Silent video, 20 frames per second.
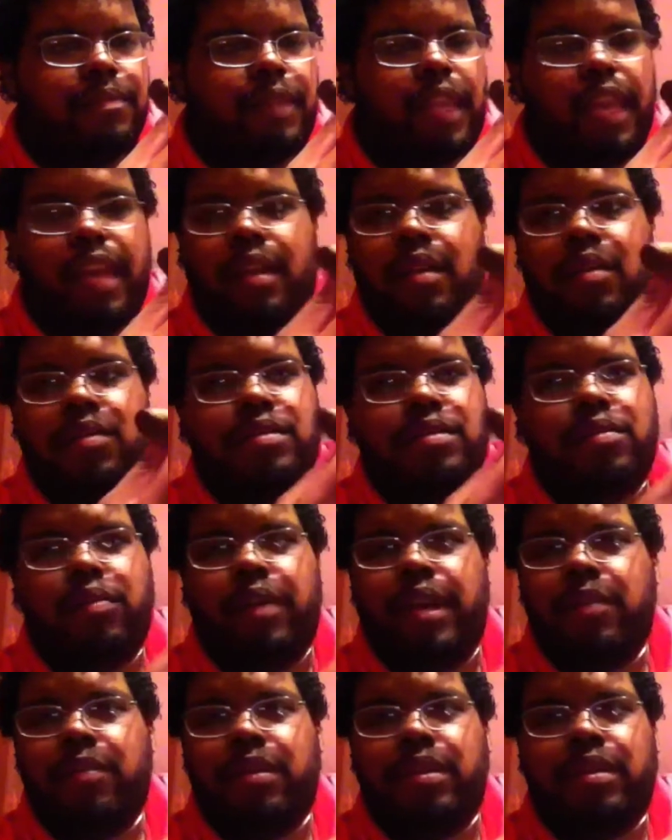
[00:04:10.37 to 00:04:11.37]
it goes
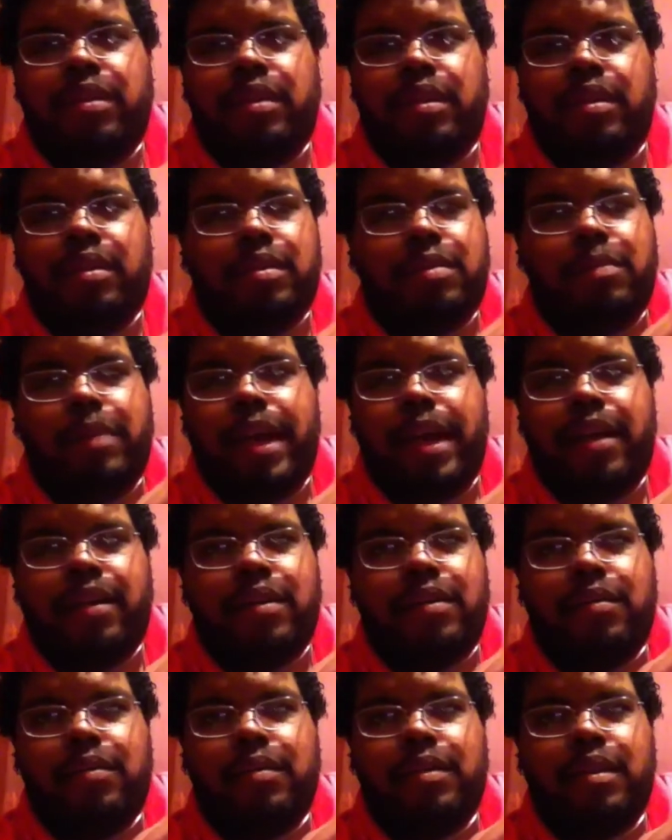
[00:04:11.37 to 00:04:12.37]
great with the
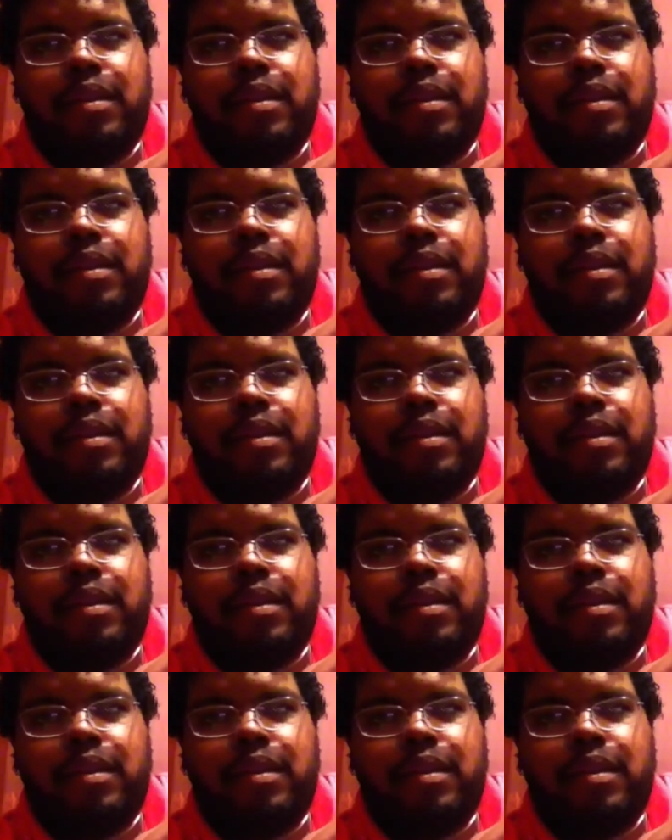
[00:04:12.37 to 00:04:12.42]
tobacco.